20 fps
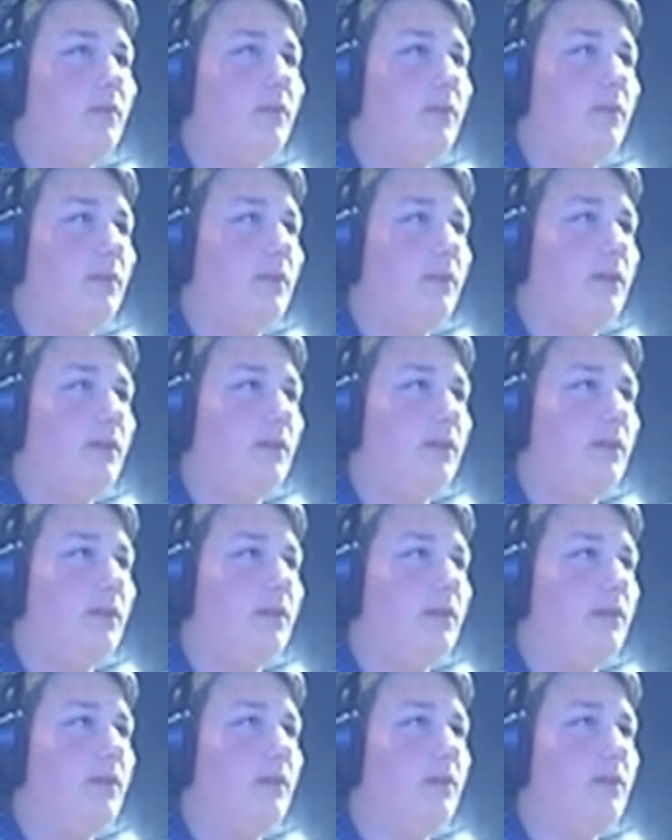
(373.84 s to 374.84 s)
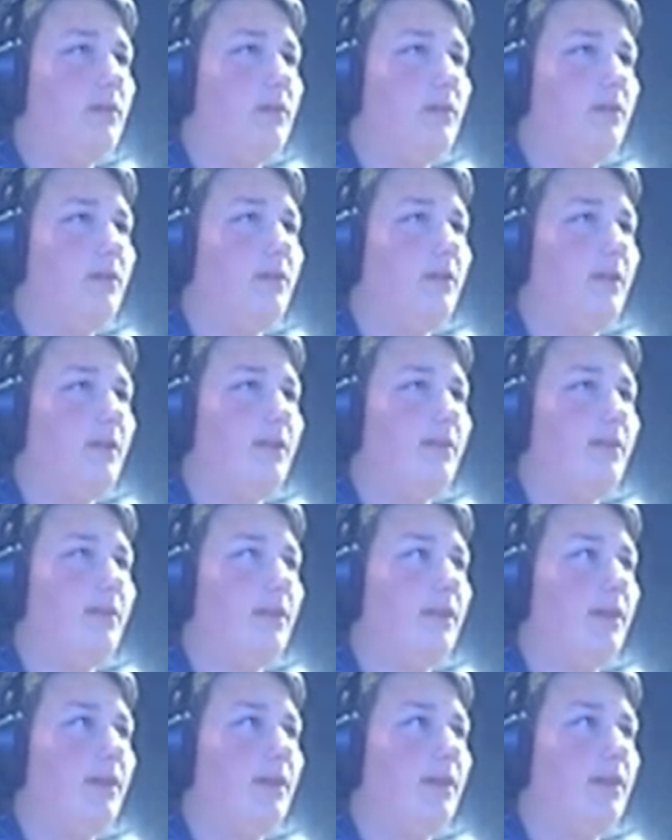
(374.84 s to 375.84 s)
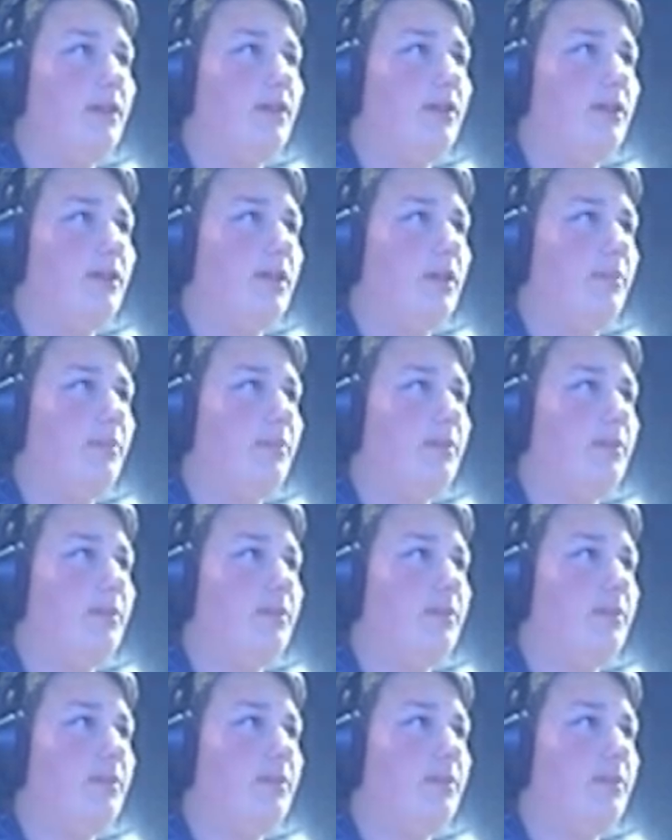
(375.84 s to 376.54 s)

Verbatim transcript: Uh, it doesn't look like we're getting any sheeps.